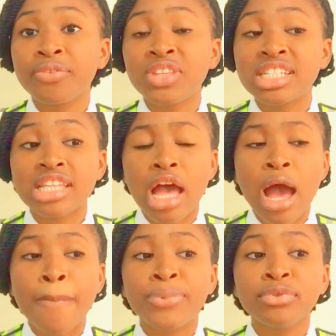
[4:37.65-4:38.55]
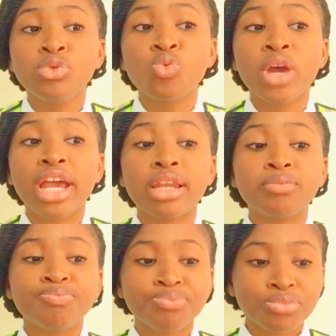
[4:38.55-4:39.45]
of things that happen when
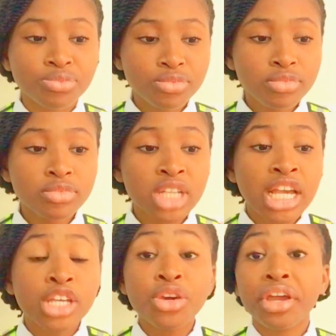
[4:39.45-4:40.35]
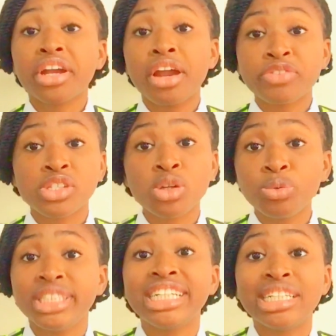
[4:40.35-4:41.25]
your aircraft is not
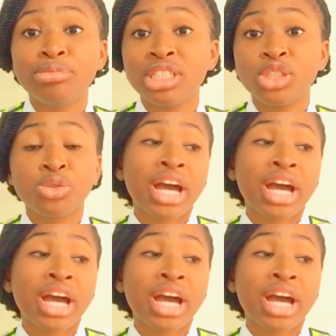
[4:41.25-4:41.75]
within limits. You